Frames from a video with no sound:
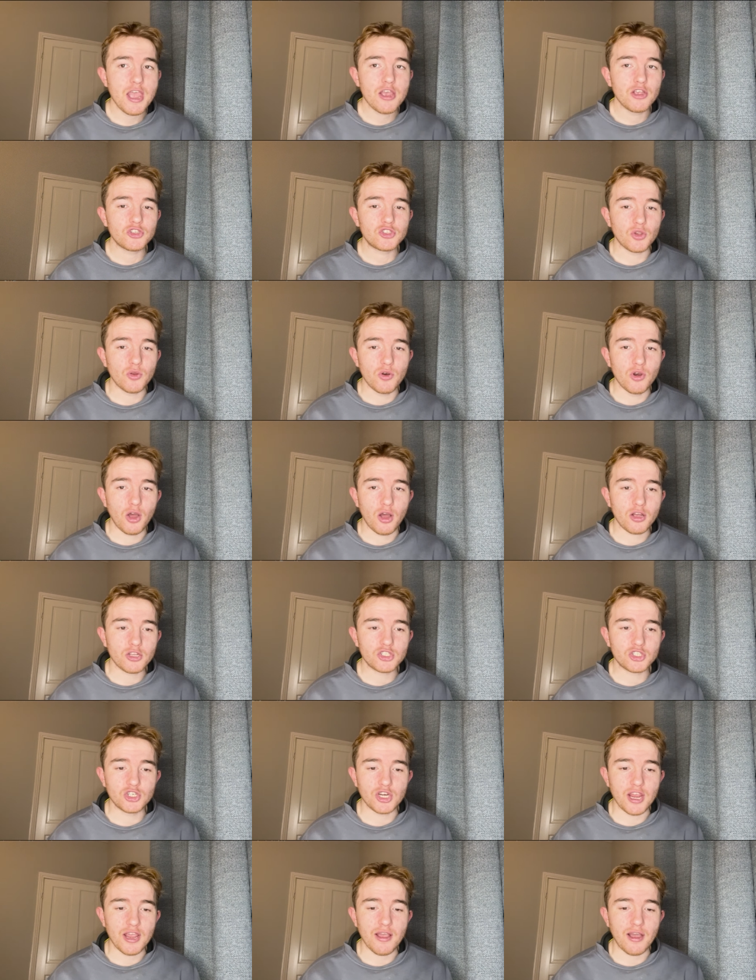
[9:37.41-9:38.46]
So last
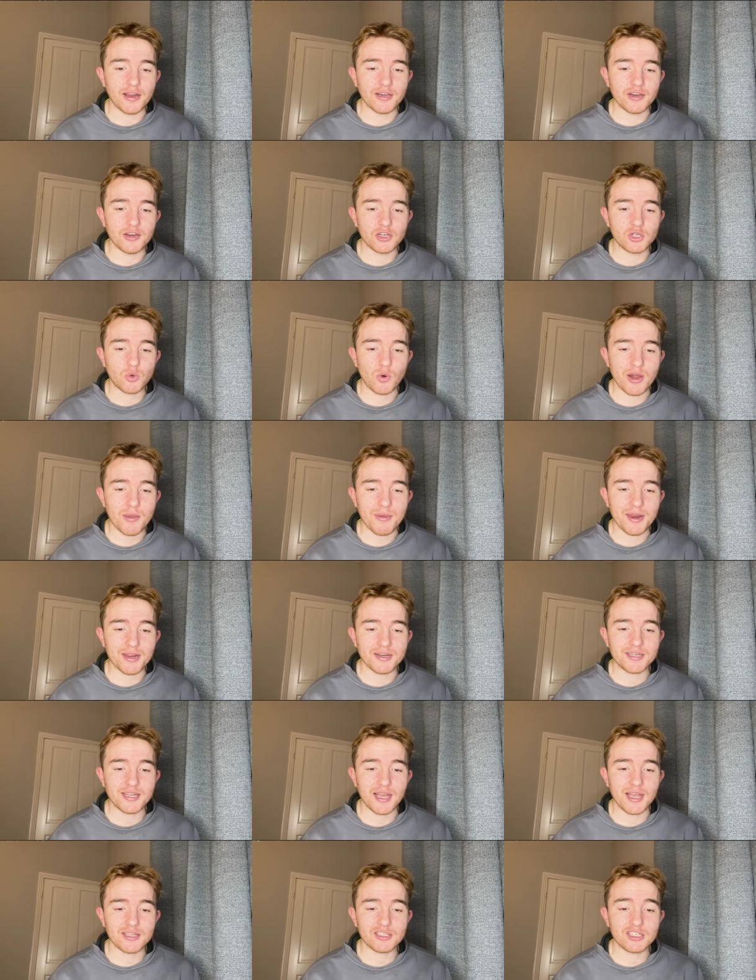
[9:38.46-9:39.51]
year I did a 20 minute
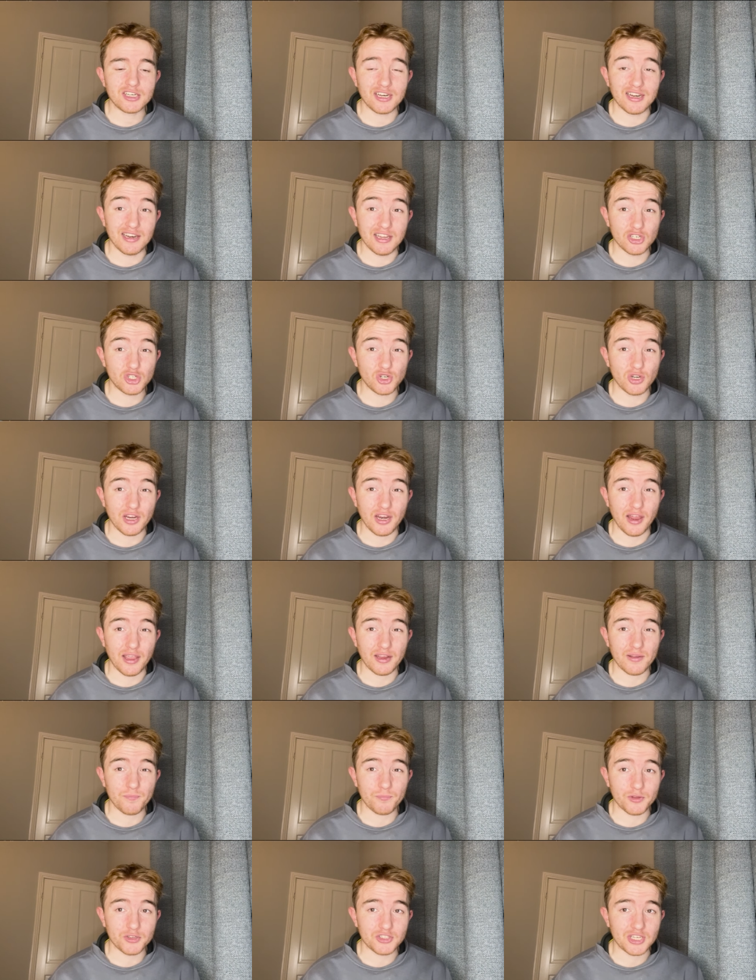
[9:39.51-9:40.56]
test, literally
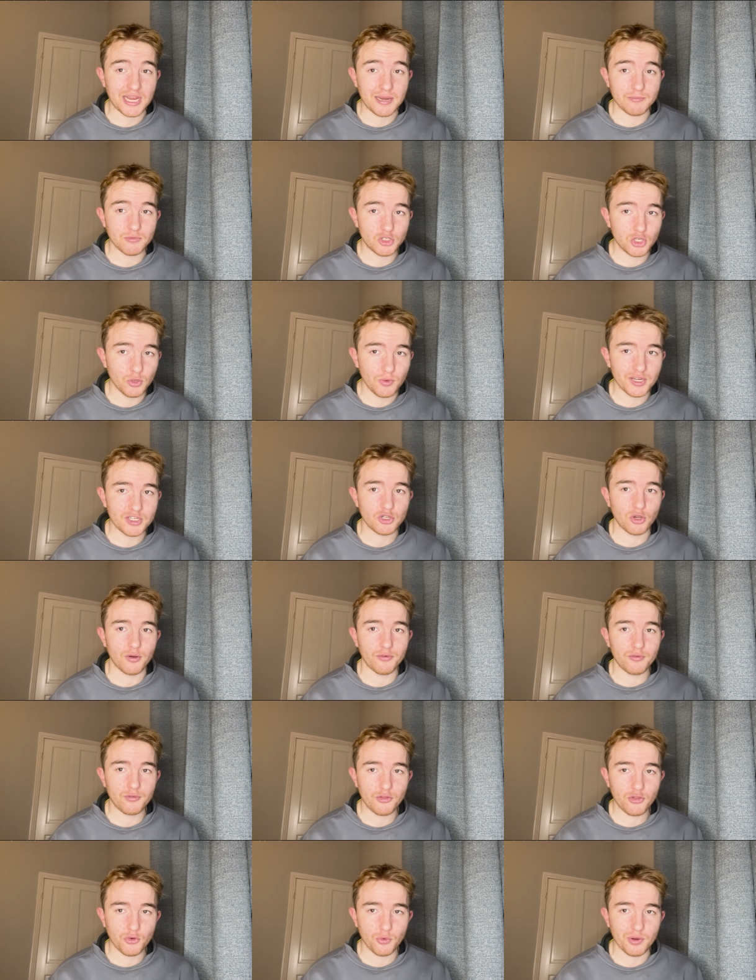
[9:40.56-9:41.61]
like the same two weeks off,
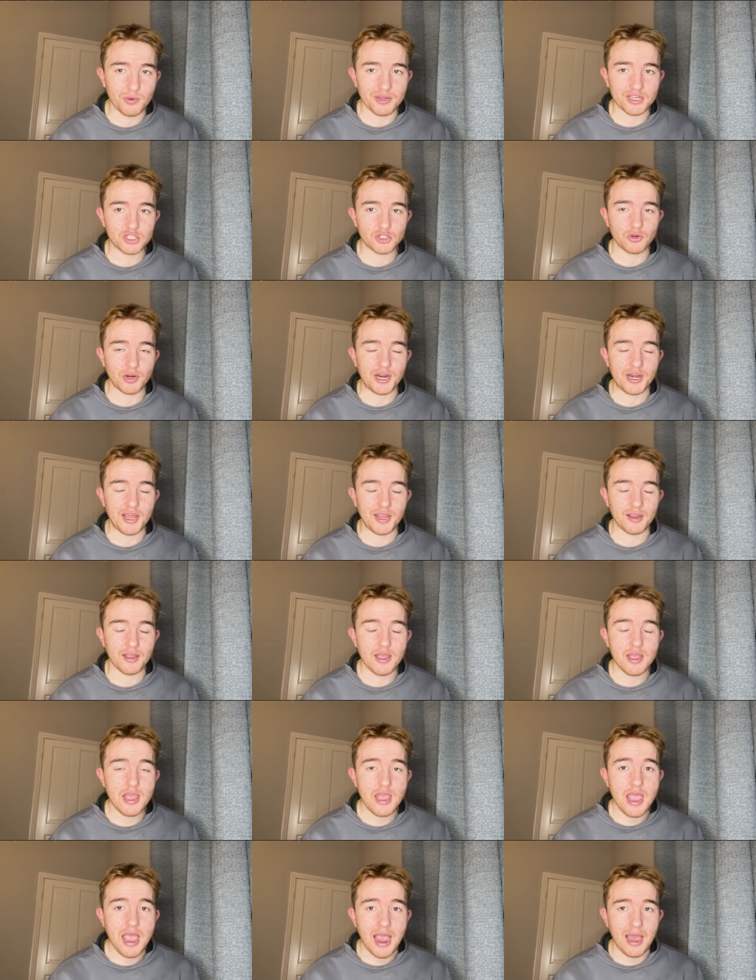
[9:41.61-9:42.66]
three weeks training,
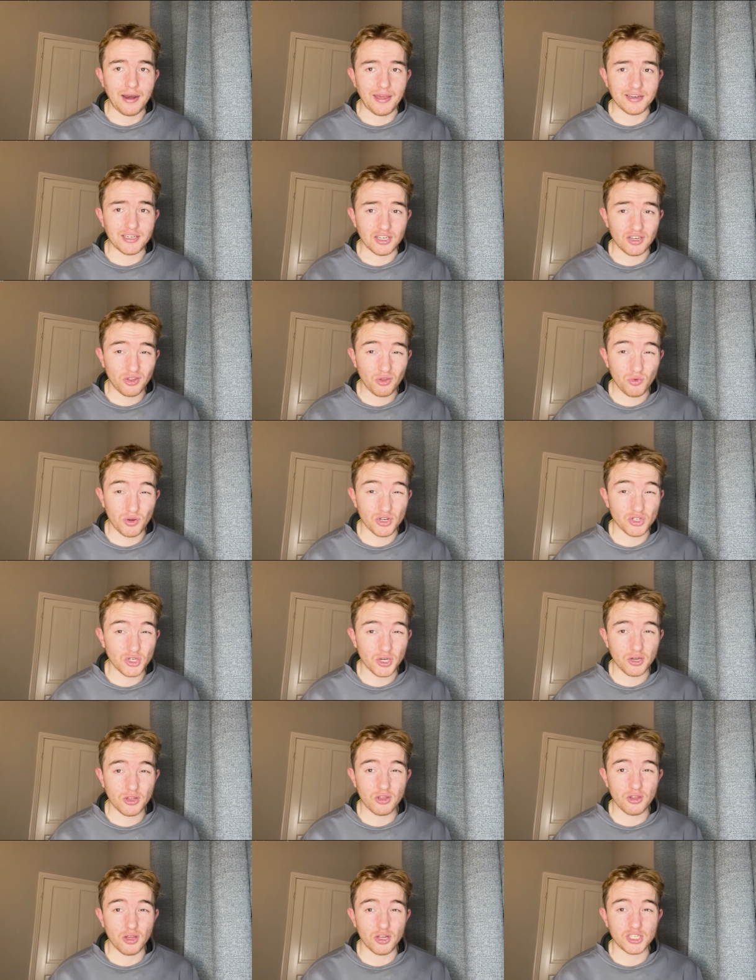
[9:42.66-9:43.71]
and I did
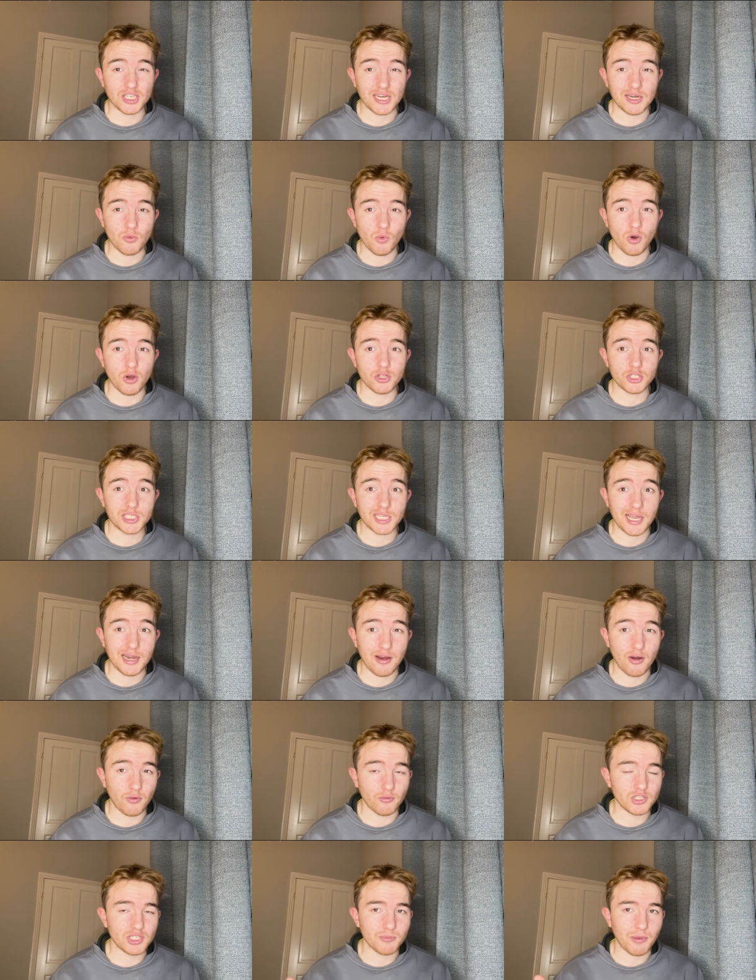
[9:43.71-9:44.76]
313 watts. And then
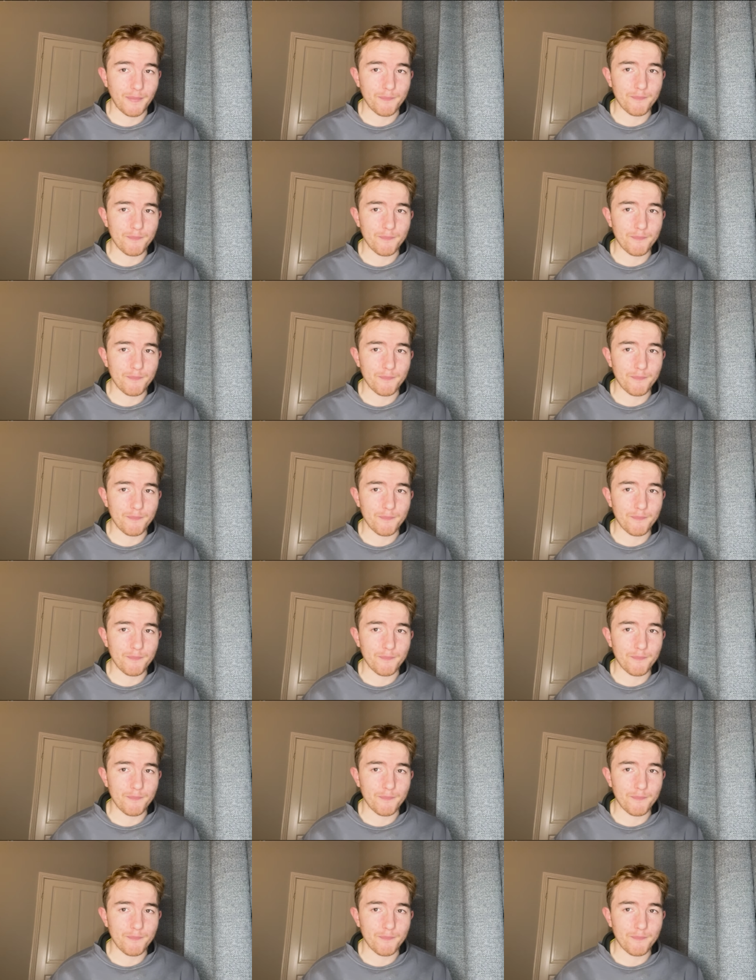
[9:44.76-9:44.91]
obviously my